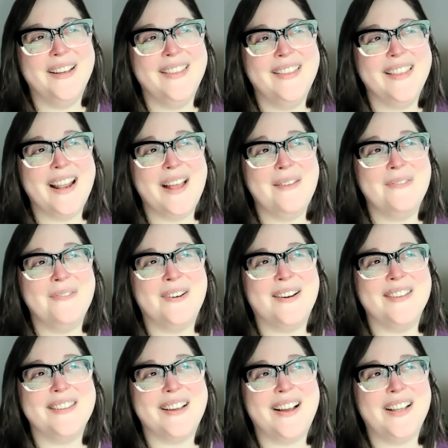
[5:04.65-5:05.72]
And then I,
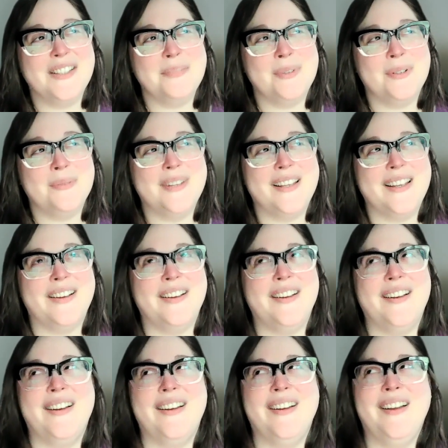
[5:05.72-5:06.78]
we're at the hospital, I'm like,
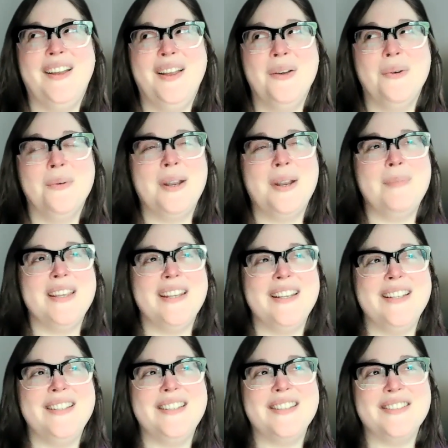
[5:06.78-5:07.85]
uh, when I'm
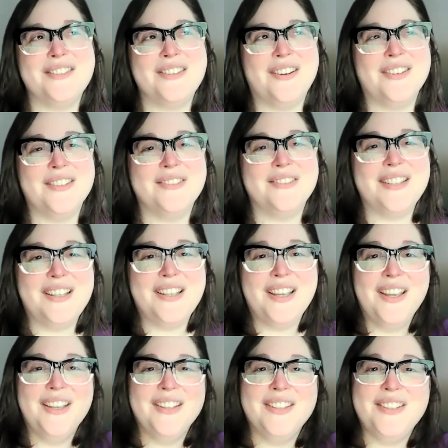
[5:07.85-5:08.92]
getting discharged, I'm
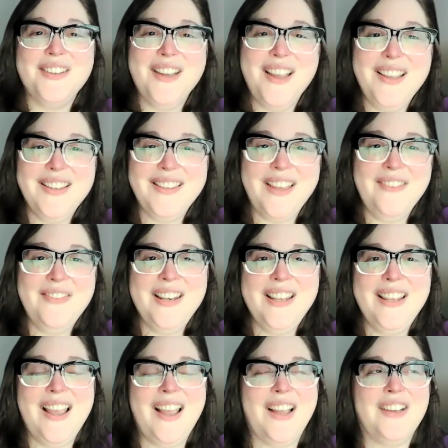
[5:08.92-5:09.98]
like, do you guys have
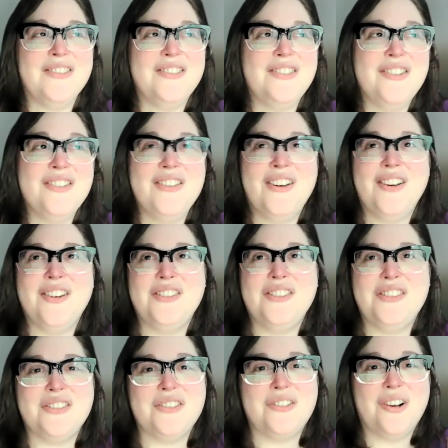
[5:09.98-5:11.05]
any extra
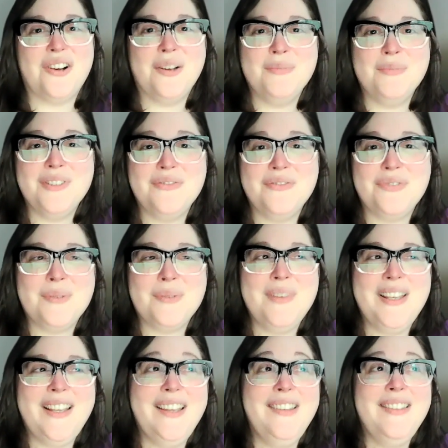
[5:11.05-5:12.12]
large scrubs for
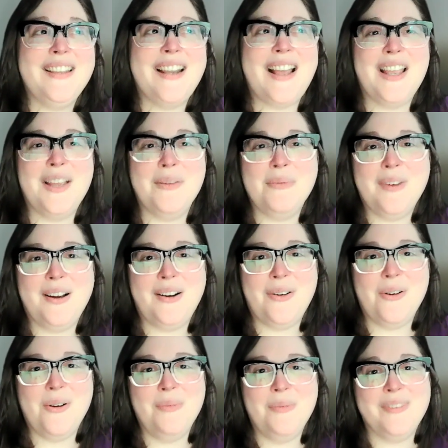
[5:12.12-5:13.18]
me that I can
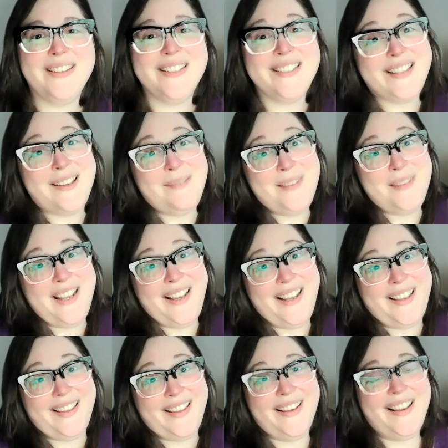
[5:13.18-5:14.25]
wear home? Because I'm
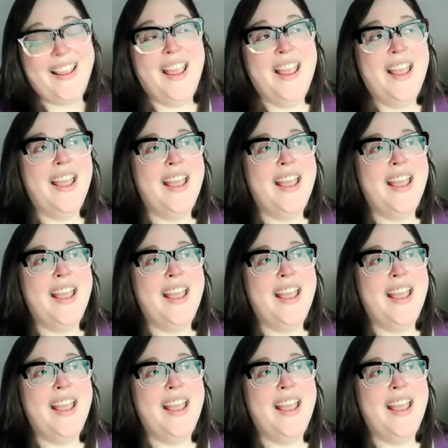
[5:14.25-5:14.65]
naked.